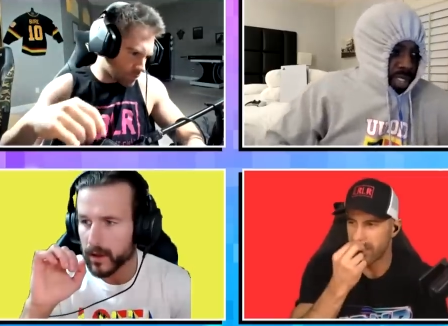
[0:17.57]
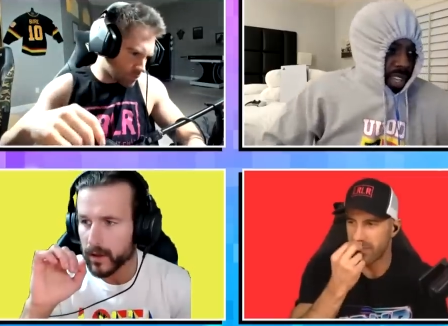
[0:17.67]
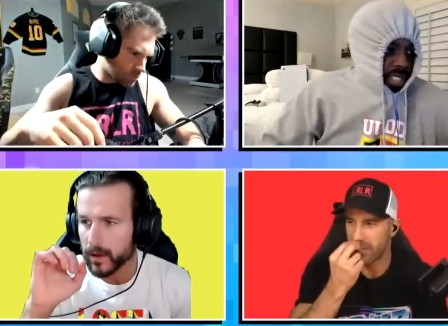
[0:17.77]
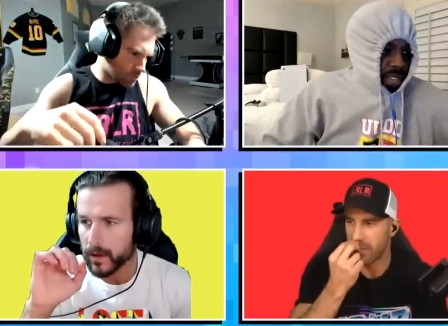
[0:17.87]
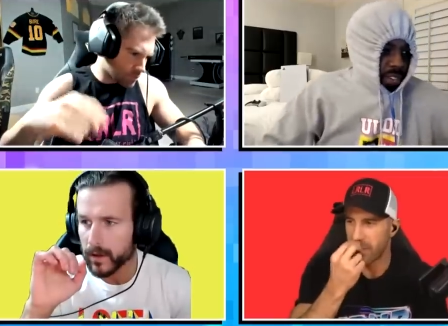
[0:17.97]

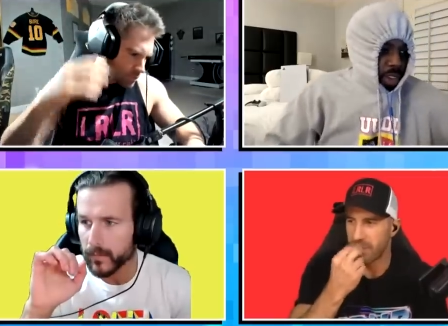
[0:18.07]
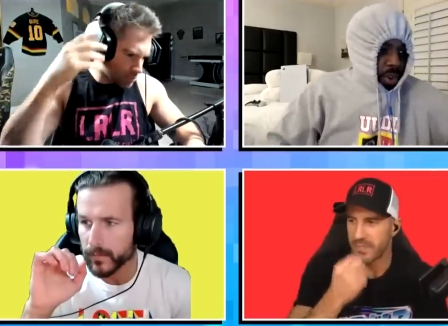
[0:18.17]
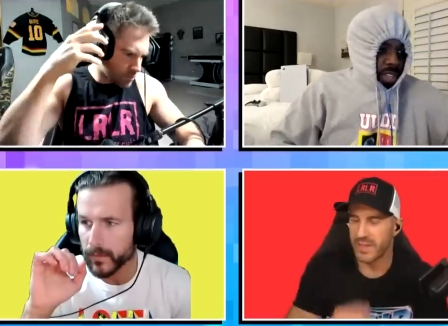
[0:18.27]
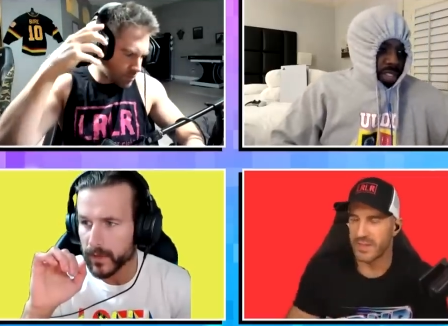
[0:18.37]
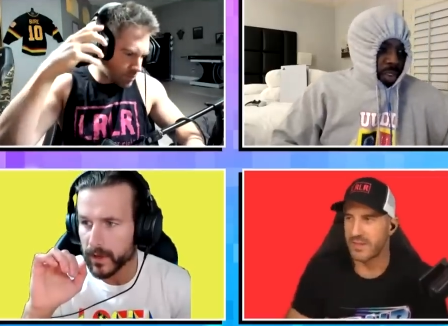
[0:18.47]
Speaker 1: Steve
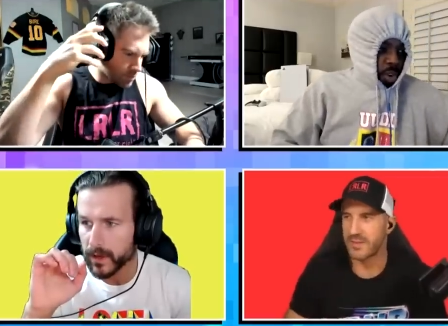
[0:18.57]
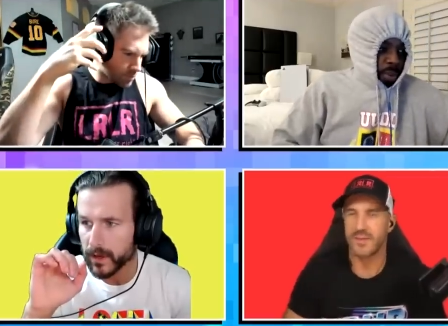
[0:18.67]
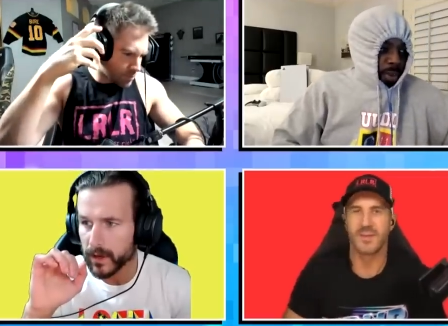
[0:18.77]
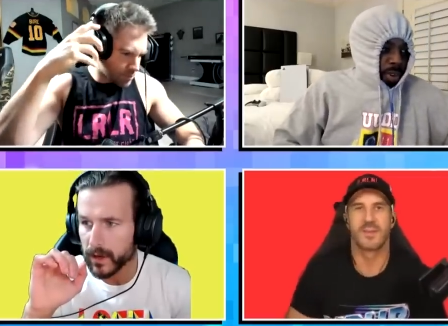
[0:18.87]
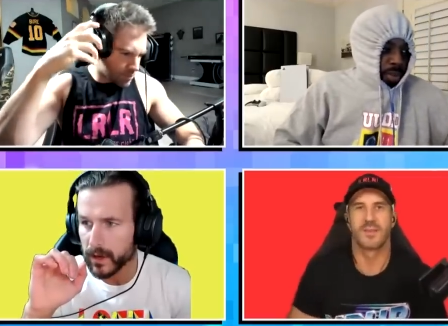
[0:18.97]
Aoki is
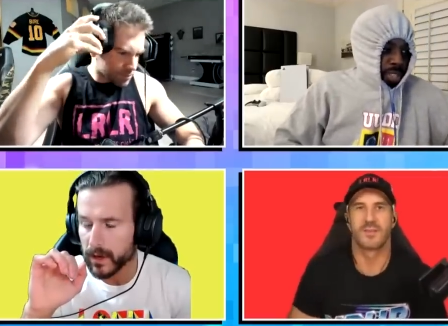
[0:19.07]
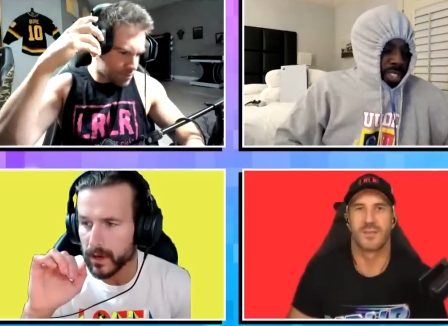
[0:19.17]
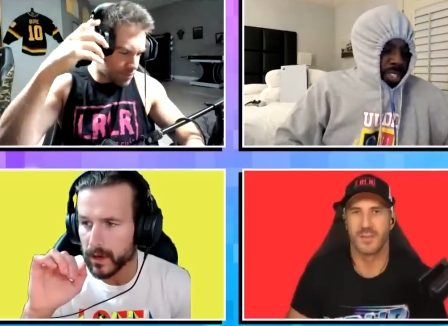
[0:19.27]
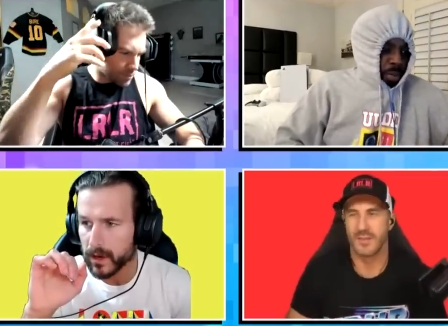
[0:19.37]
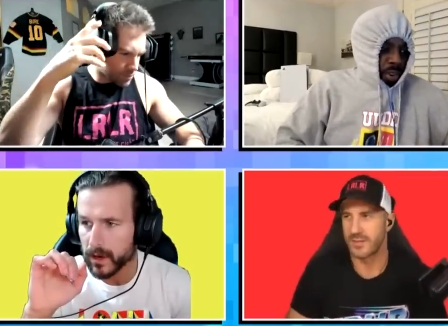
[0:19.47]
opening one of Breeze's
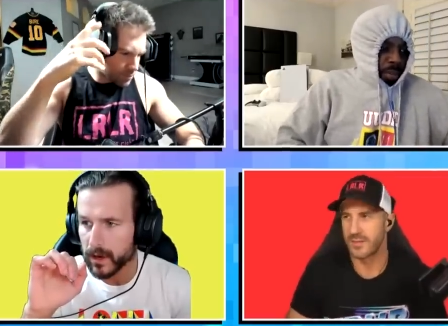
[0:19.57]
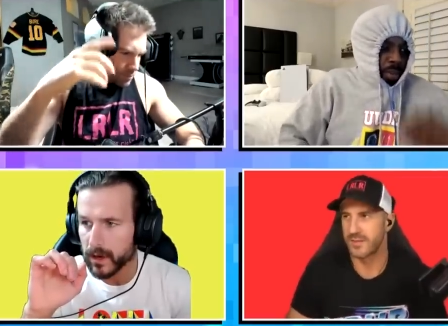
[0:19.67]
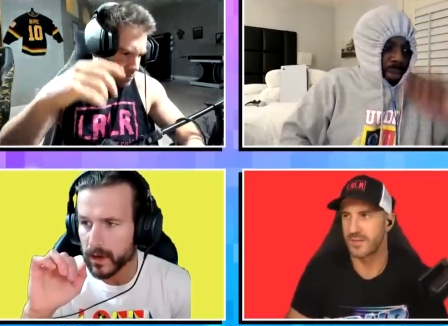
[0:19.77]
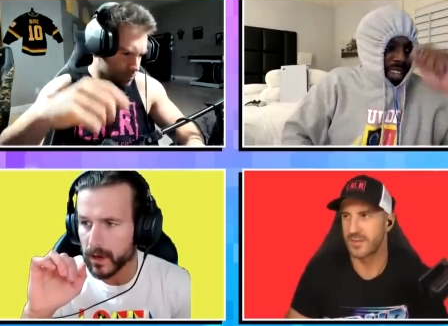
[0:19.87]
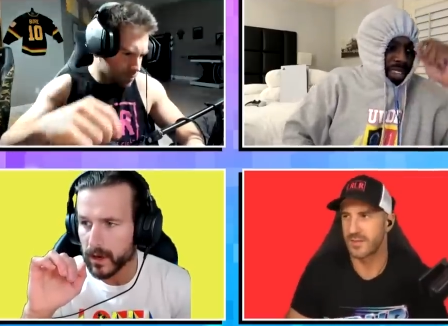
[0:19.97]
Pokemon
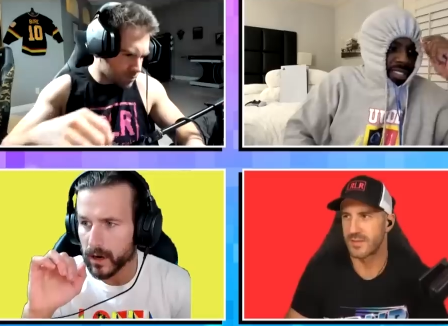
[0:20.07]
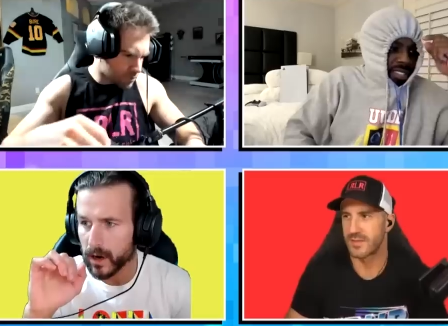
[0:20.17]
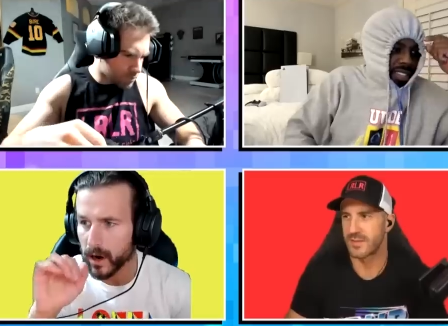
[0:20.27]
packs.